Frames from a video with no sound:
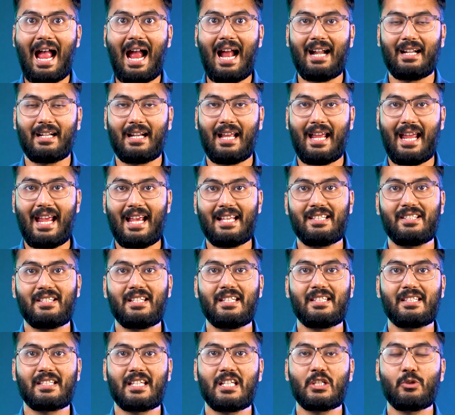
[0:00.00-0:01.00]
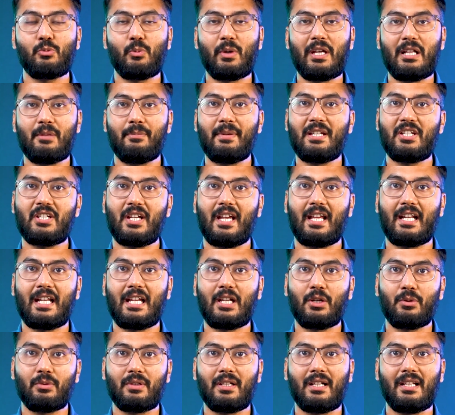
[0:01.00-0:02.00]
and as discussed we will be
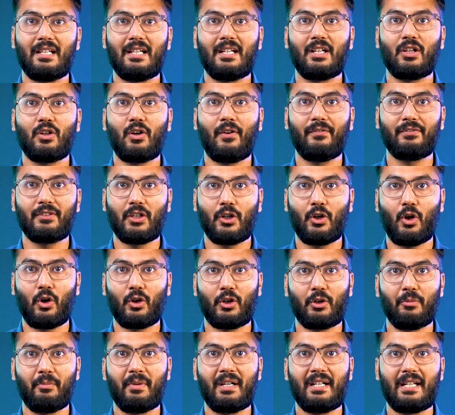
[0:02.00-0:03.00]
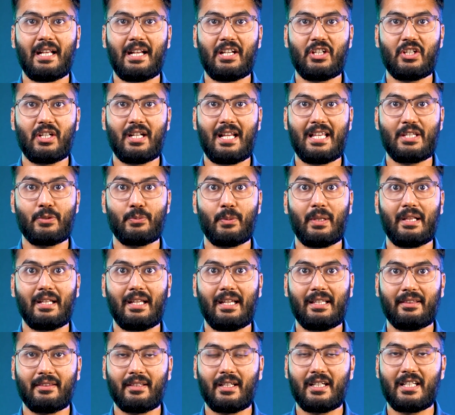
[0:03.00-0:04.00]
sharing you the link of the documentation as well
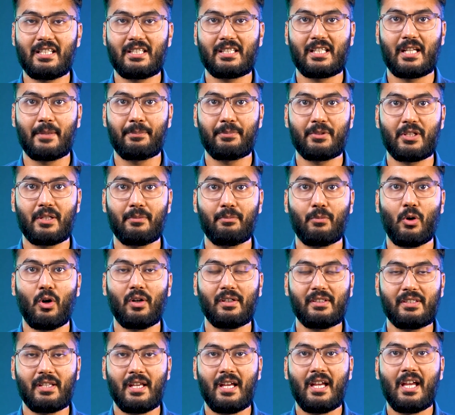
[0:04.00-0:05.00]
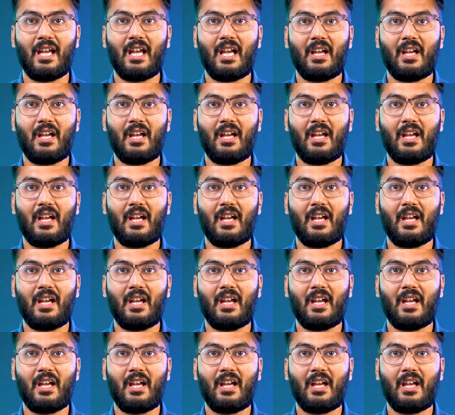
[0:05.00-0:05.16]
in the description box